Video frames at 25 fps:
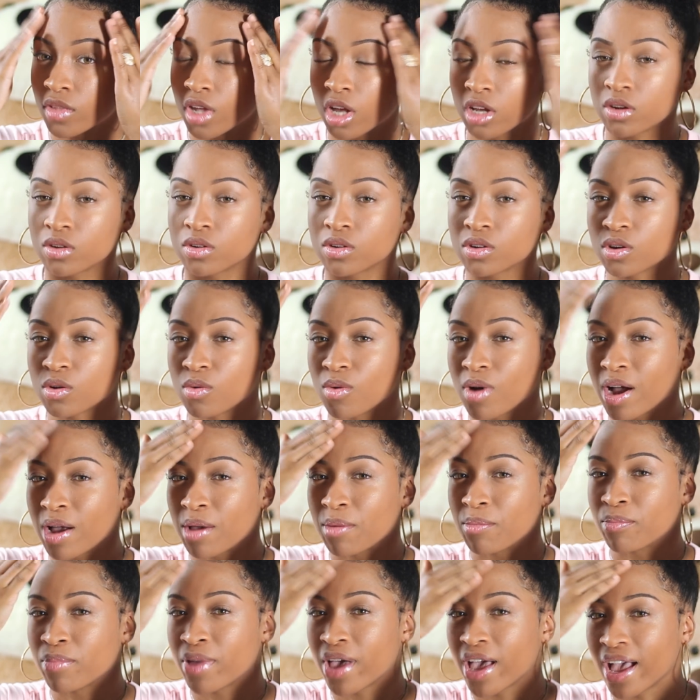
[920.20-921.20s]
I don't know why
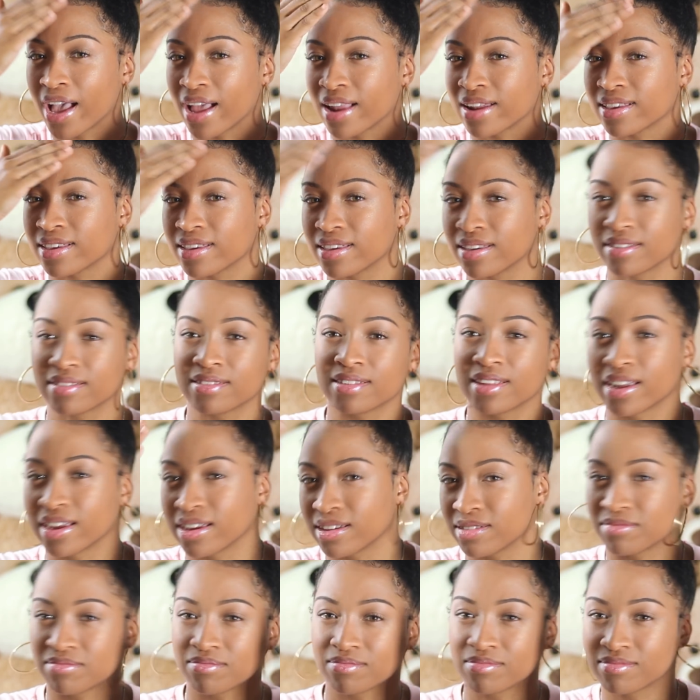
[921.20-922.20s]
I'm patting it
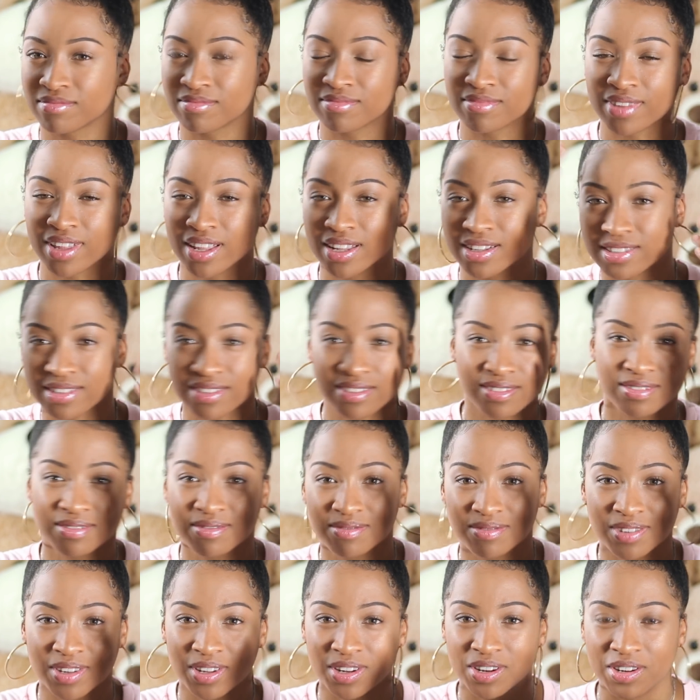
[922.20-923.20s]
like that's
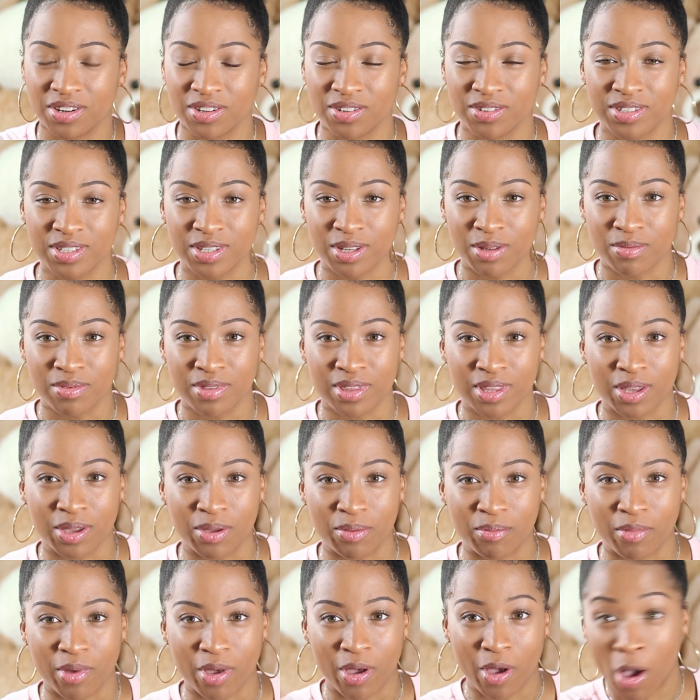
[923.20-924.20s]
gonna do
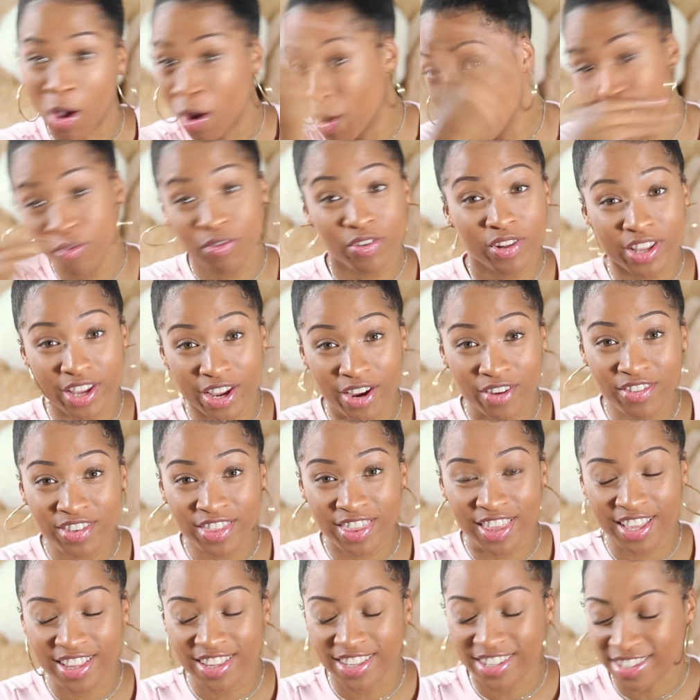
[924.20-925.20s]
something, but hopefully
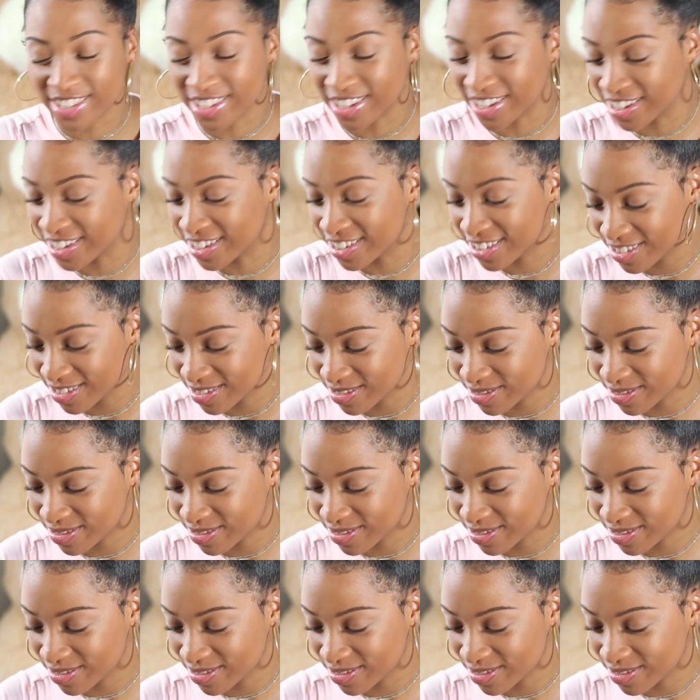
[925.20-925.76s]
everything was good.